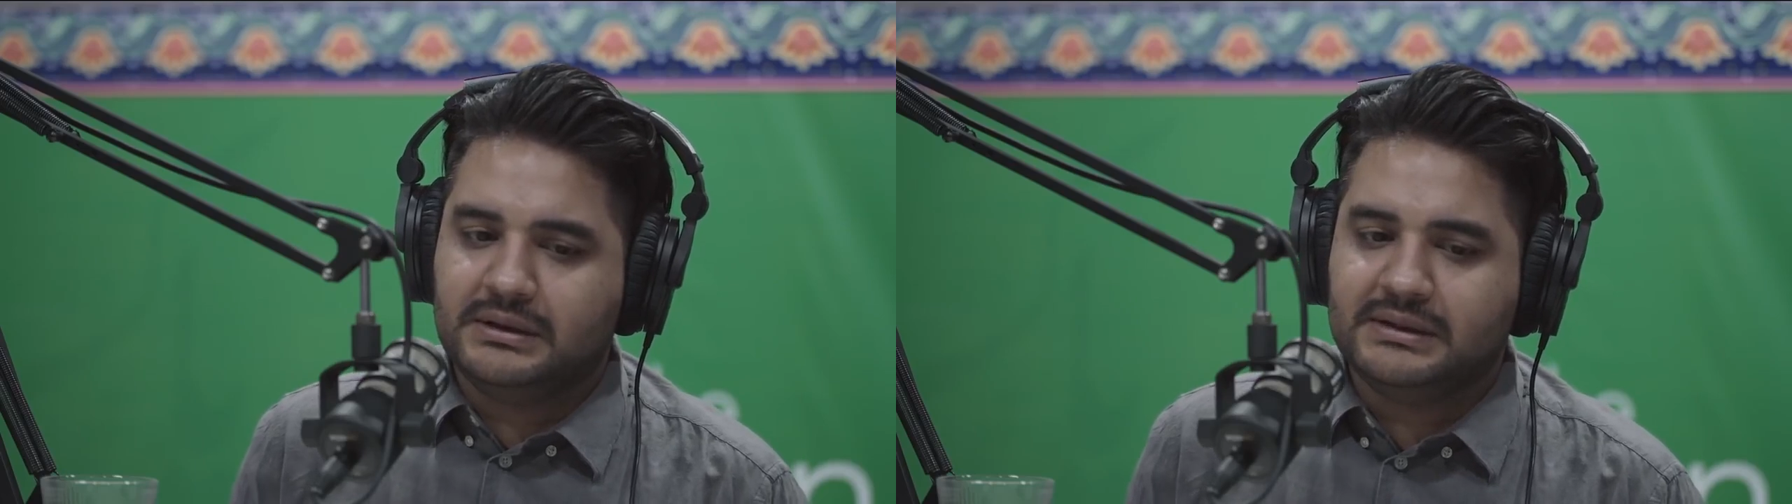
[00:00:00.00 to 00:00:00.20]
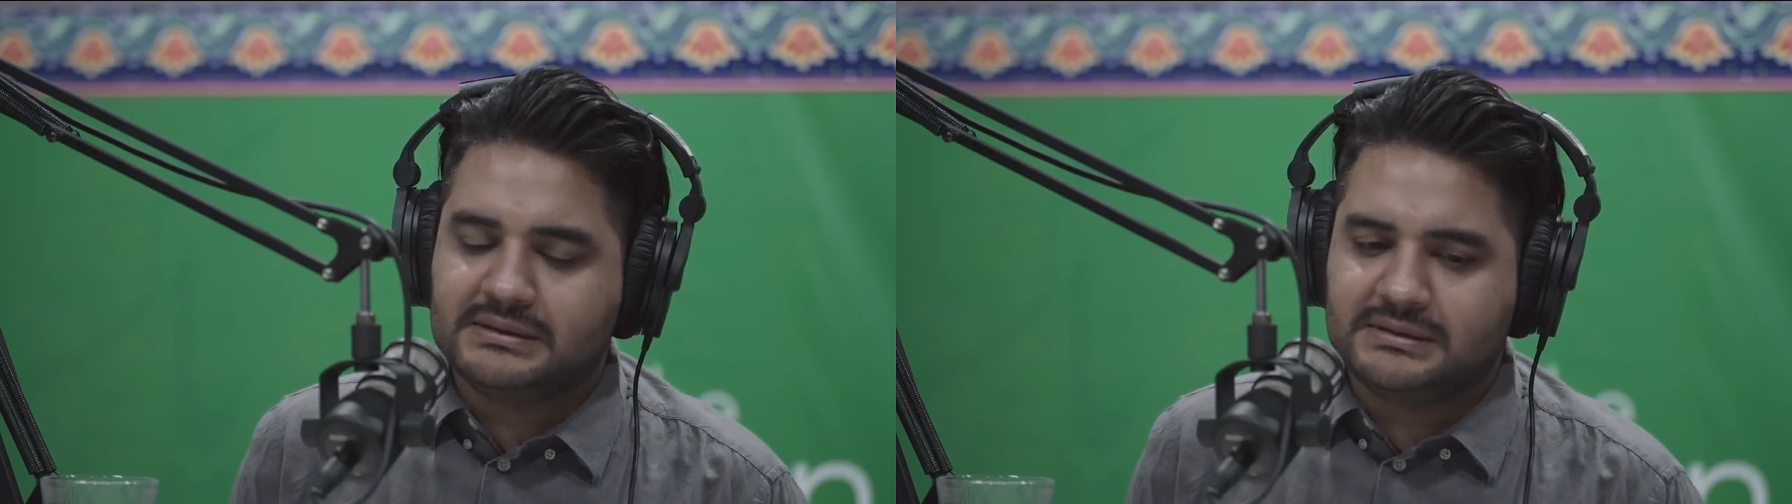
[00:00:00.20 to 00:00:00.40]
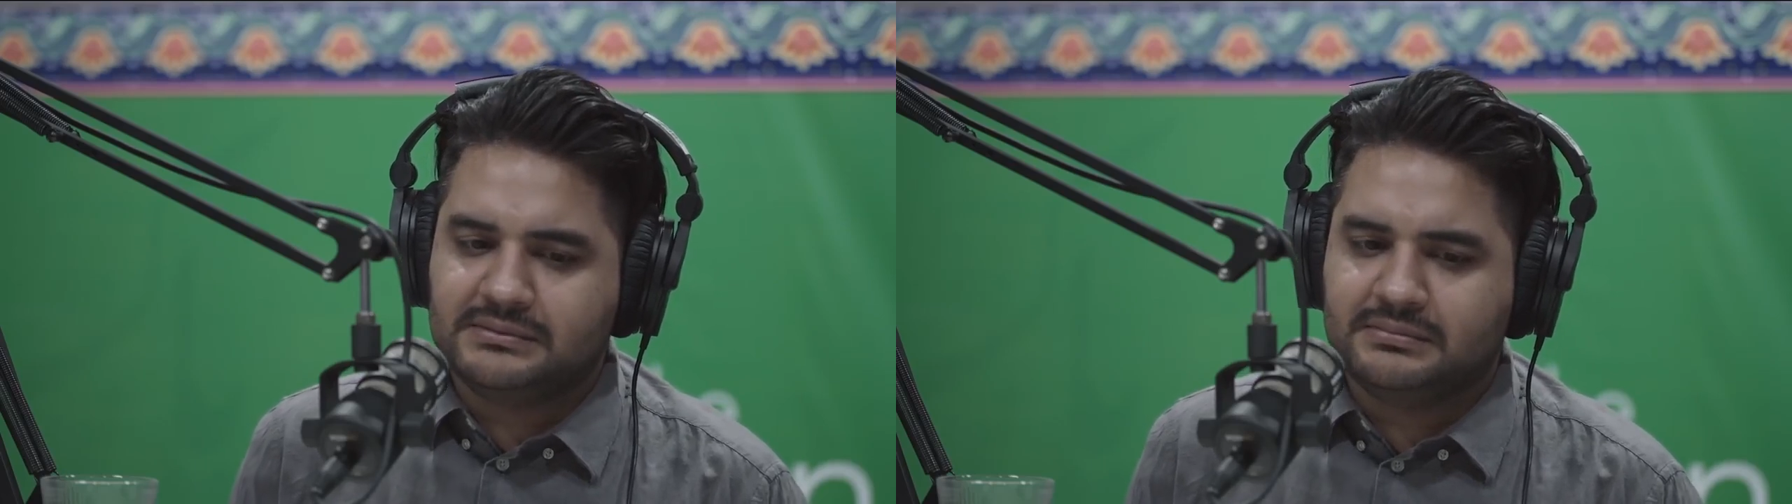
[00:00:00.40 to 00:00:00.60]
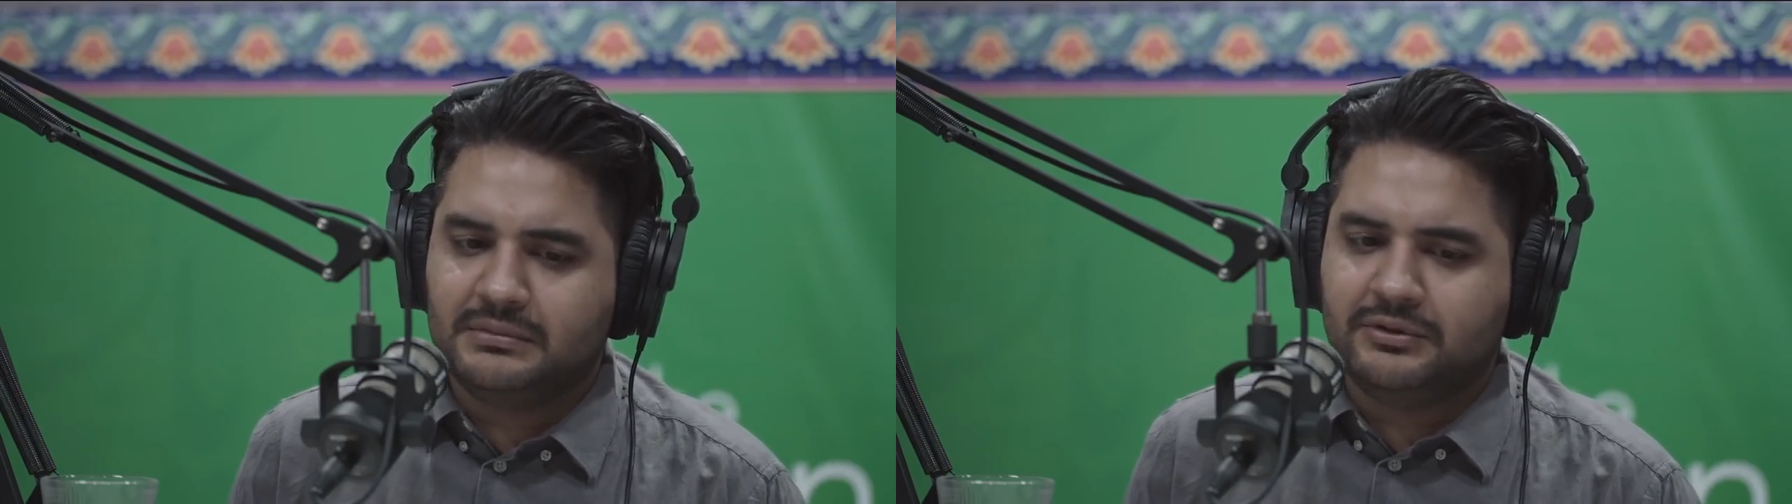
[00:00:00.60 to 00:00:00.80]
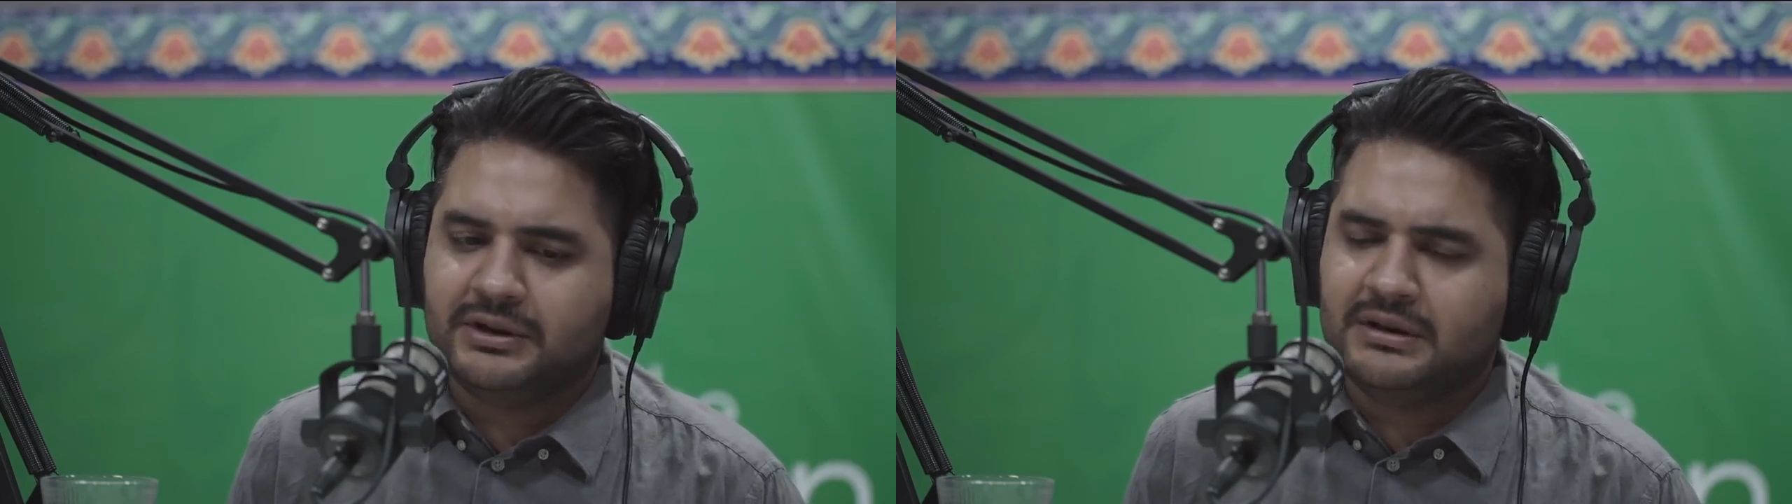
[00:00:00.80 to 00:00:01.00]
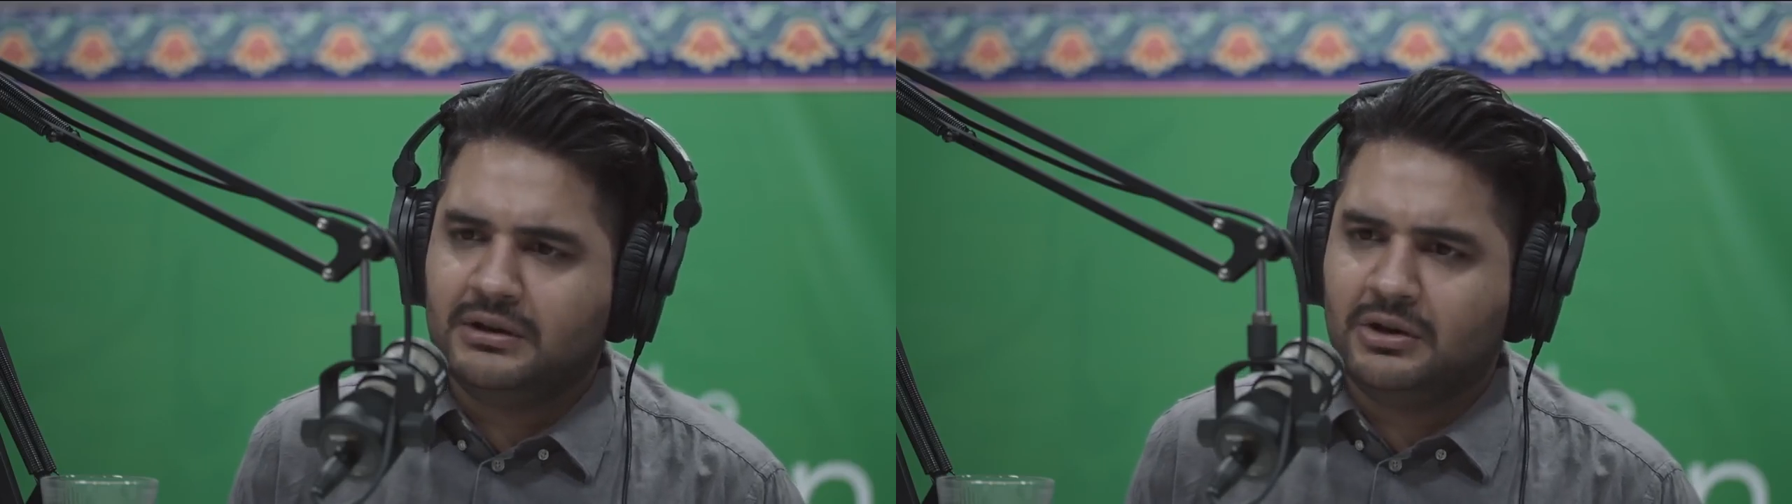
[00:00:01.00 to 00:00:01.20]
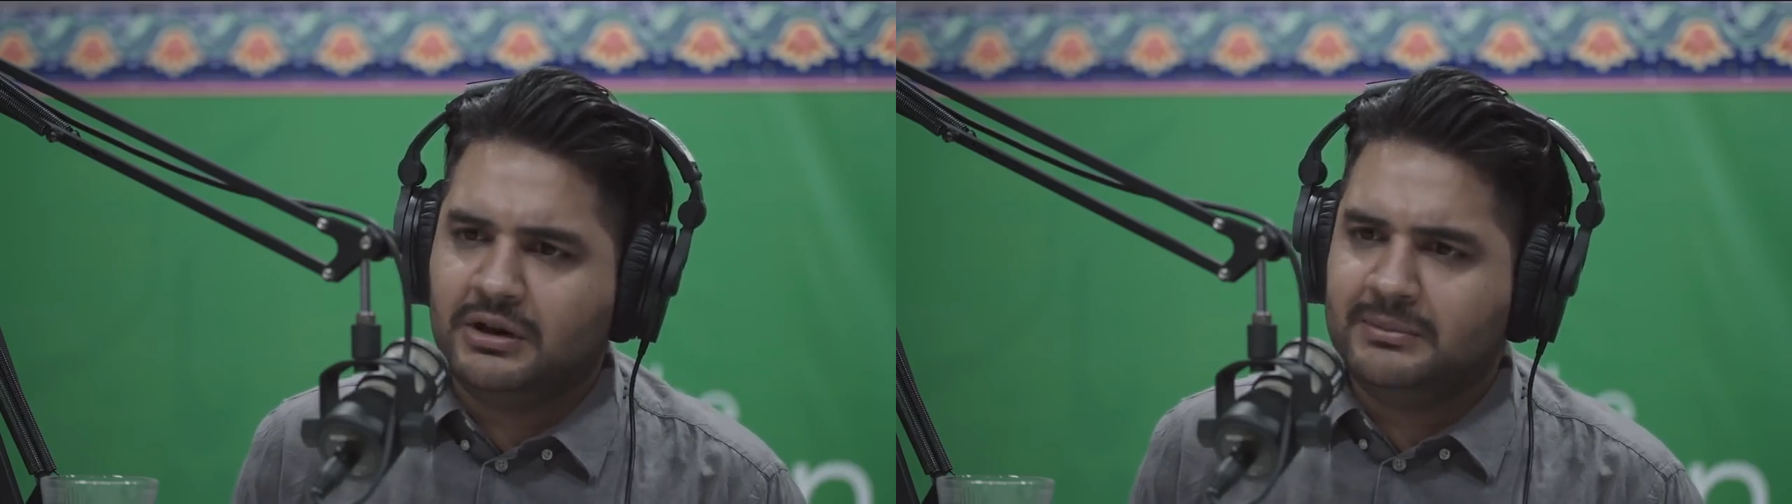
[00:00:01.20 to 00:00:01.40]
it's written a lot